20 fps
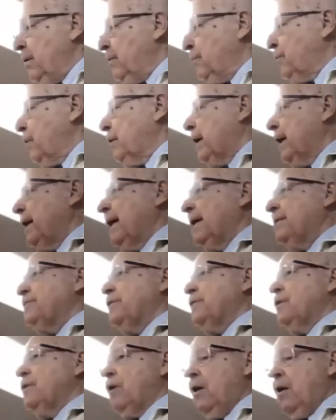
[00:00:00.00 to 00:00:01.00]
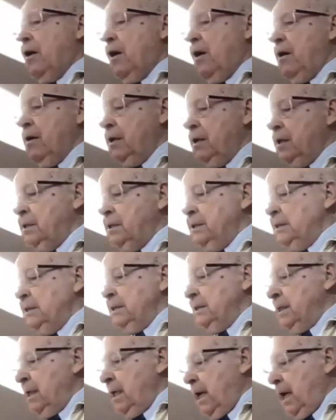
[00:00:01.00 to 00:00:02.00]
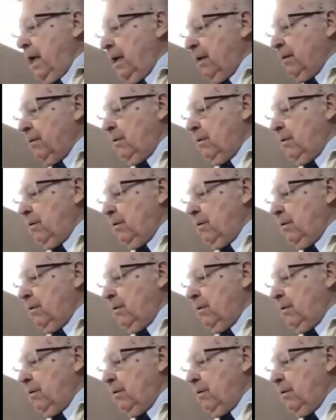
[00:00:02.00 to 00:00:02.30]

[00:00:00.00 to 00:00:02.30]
looking at the law. And